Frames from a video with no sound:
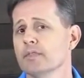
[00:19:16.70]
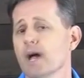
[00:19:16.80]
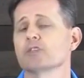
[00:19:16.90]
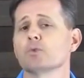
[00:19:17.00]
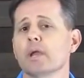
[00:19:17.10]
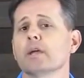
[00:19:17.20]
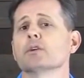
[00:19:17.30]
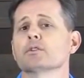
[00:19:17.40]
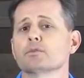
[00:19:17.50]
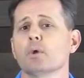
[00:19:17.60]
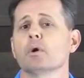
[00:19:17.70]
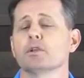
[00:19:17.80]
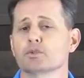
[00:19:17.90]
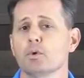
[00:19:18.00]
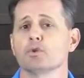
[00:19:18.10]
That's what anger is
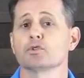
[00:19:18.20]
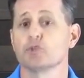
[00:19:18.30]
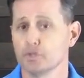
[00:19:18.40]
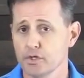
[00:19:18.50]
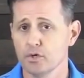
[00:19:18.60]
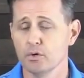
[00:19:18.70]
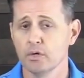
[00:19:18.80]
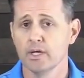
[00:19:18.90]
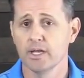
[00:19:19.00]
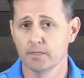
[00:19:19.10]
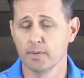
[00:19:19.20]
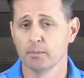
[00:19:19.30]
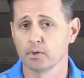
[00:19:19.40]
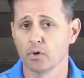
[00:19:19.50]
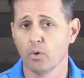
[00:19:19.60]
supposed to do in a
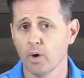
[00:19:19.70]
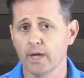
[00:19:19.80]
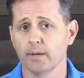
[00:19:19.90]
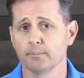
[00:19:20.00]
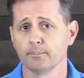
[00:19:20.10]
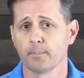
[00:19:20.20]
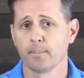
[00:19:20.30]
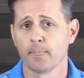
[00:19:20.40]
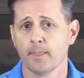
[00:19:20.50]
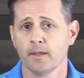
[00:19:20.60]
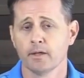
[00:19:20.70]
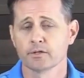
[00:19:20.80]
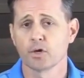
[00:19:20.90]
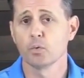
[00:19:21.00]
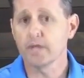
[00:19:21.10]
biblical way.
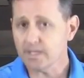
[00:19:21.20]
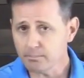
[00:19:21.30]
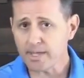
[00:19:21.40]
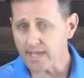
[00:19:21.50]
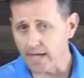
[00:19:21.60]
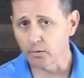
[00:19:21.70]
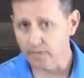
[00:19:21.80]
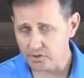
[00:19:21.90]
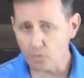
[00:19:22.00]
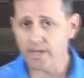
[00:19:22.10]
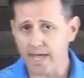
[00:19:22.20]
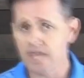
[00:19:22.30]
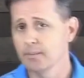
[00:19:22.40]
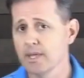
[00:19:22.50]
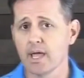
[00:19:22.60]
So we can be angry. It's
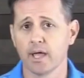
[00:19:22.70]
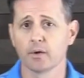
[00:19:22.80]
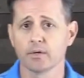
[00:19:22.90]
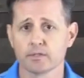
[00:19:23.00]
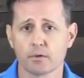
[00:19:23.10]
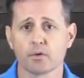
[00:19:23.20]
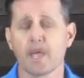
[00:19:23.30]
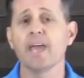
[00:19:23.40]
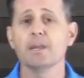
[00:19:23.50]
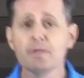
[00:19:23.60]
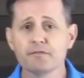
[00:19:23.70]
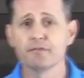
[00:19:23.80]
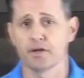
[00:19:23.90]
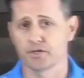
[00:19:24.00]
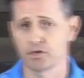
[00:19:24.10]
okay to be angry. It's okay to be
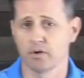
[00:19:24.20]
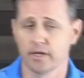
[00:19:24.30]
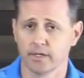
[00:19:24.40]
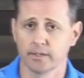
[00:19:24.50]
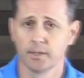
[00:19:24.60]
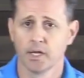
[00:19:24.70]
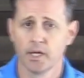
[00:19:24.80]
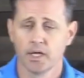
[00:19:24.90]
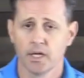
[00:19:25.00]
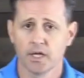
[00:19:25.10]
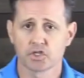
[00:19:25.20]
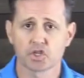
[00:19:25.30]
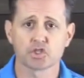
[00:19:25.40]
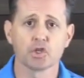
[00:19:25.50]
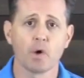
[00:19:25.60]
frustrated. It's
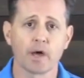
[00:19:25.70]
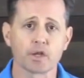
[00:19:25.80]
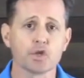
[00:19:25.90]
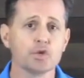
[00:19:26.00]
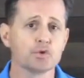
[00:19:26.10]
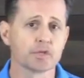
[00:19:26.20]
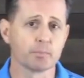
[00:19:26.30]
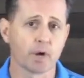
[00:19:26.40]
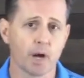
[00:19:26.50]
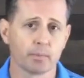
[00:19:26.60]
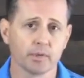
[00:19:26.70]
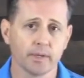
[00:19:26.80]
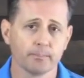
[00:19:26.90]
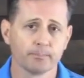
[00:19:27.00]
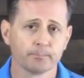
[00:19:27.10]
just to know how to use it properly.